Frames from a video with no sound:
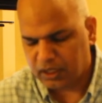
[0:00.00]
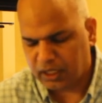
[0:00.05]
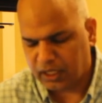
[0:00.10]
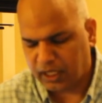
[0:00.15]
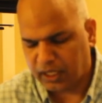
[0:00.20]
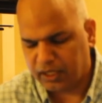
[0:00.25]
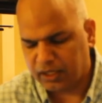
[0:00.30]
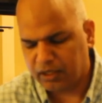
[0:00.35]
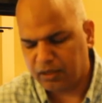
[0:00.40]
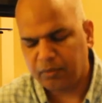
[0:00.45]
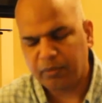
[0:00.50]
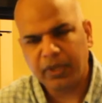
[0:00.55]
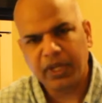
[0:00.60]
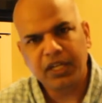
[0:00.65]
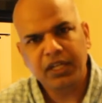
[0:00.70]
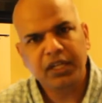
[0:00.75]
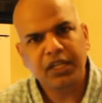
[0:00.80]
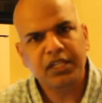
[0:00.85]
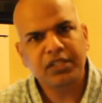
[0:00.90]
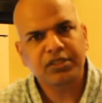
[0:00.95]
and
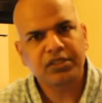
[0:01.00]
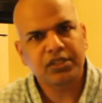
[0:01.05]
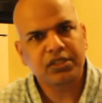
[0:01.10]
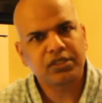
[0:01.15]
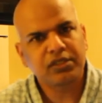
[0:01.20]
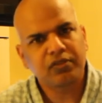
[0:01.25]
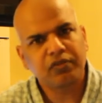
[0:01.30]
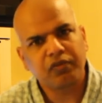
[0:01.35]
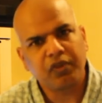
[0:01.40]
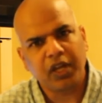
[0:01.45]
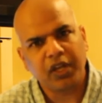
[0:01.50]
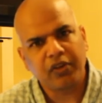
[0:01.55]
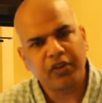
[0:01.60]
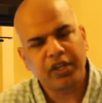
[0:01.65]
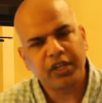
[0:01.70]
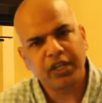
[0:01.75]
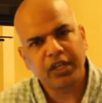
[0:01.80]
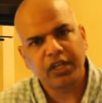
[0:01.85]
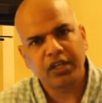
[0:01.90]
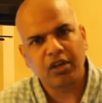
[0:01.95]
maintenance is
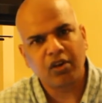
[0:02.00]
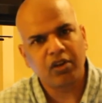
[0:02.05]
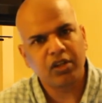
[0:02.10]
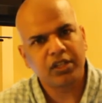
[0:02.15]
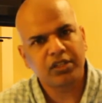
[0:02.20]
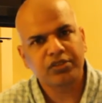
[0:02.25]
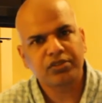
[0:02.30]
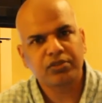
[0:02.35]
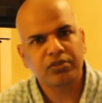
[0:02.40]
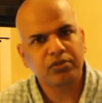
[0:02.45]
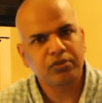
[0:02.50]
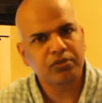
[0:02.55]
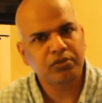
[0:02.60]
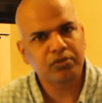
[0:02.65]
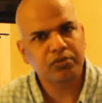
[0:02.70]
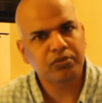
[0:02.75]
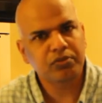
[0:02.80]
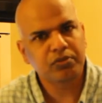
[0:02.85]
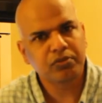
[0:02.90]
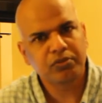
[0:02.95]
$500
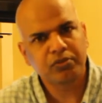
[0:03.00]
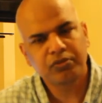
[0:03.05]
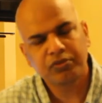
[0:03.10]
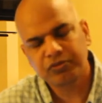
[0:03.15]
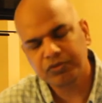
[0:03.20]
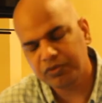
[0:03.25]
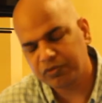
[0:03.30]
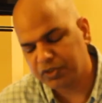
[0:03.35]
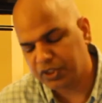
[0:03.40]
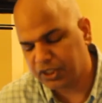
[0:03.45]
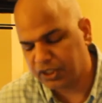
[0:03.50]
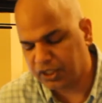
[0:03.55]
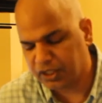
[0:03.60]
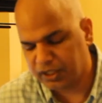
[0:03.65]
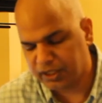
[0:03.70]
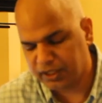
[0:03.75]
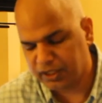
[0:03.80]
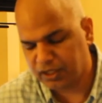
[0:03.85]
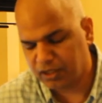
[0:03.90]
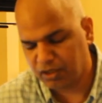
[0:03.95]
to
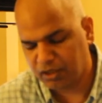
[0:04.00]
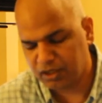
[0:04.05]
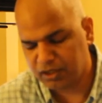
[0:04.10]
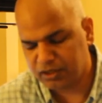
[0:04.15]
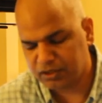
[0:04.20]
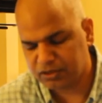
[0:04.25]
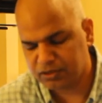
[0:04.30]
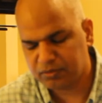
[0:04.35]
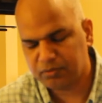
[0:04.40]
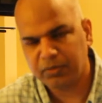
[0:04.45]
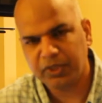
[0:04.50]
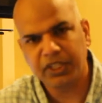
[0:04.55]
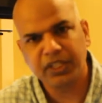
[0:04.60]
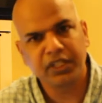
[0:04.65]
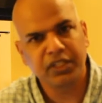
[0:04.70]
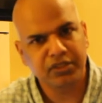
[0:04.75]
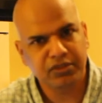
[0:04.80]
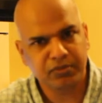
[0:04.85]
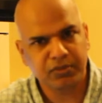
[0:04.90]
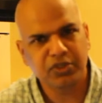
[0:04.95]
$1,500.
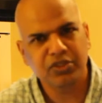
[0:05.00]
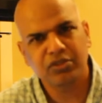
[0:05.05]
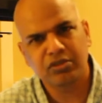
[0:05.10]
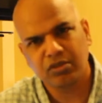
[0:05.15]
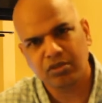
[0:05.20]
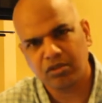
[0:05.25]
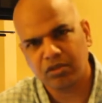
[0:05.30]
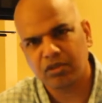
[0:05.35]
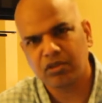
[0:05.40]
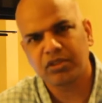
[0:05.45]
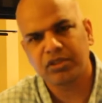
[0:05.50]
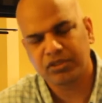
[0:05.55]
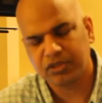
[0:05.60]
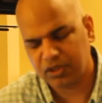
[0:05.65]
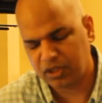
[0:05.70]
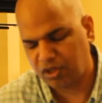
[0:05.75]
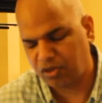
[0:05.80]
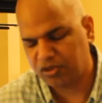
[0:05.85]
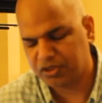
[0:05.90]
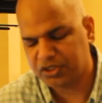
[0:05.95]
Maintenance means all
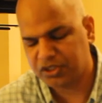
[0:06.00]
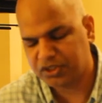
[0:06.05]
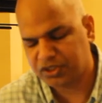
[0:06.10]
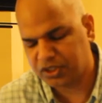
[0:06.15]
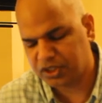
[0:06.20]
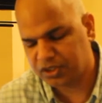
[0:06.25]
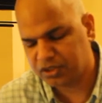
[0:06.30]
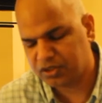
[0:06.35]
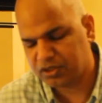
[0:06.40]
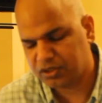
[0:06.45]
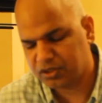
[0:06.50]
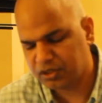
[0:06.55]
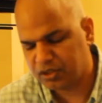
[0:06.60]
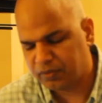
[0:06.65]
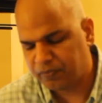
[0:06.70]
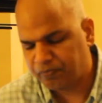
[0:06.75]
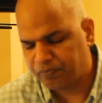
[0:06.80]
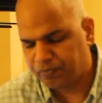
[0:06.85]
this logistics.